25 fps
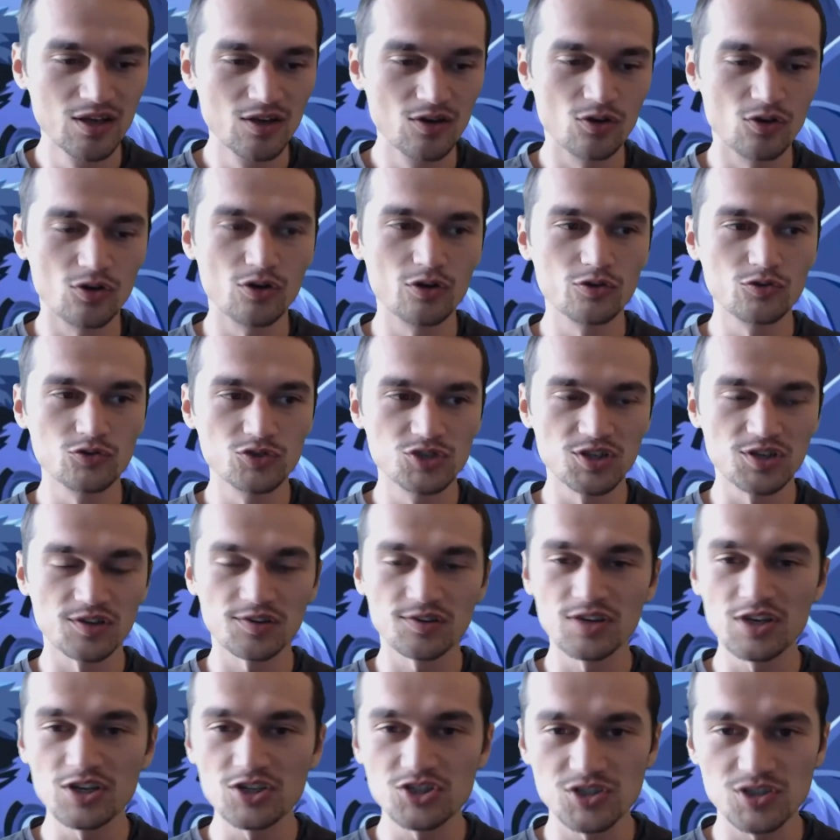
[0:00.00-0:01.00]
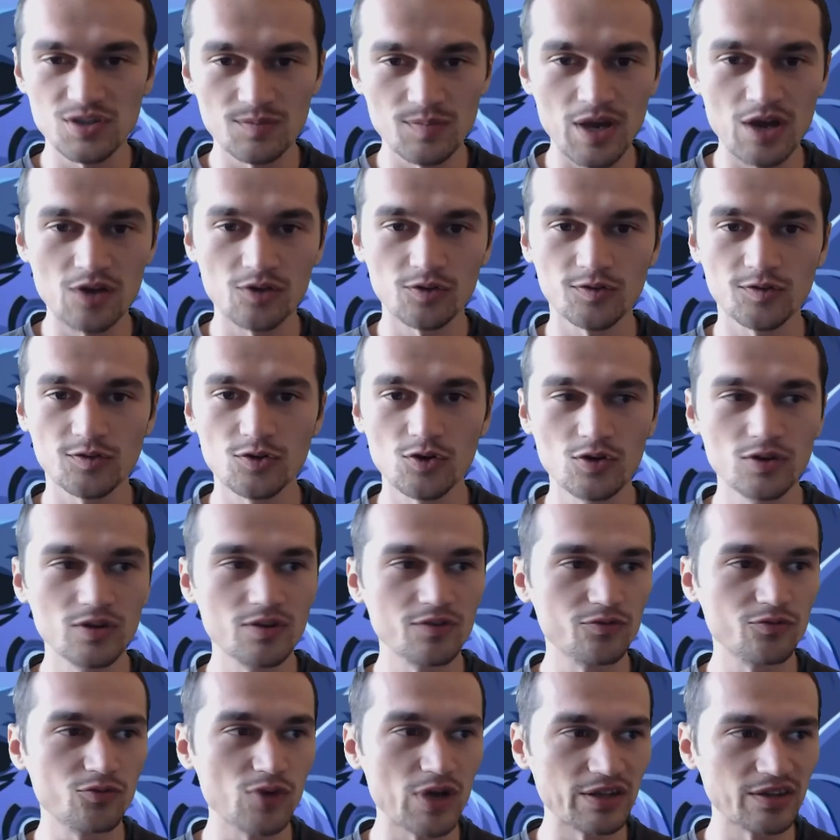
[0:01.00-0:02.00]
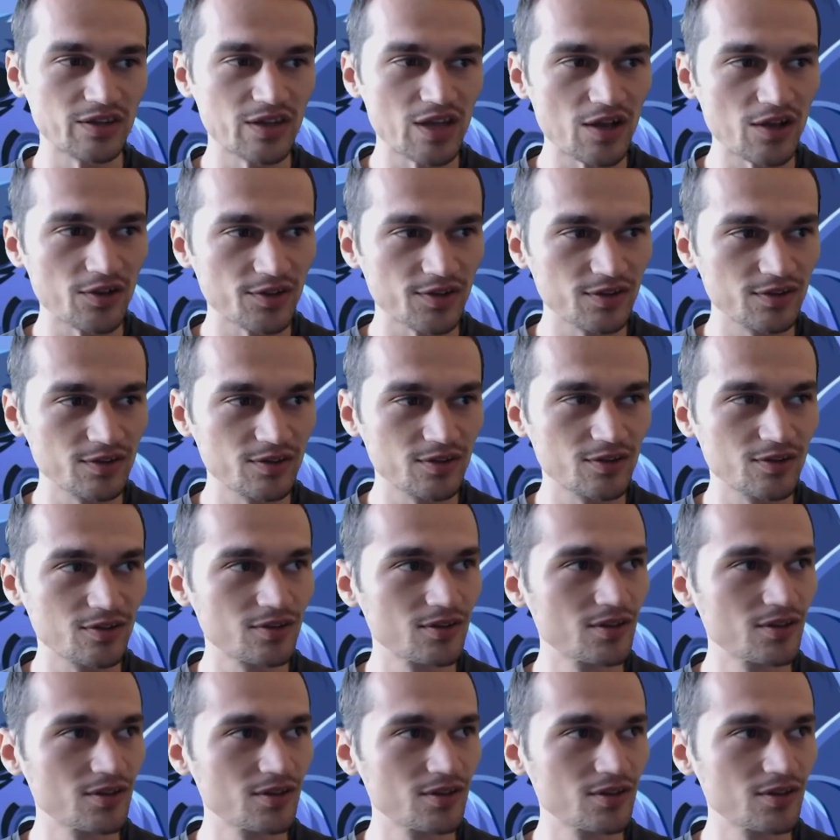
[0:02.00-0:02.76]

Or you just reached a milestone of one thousand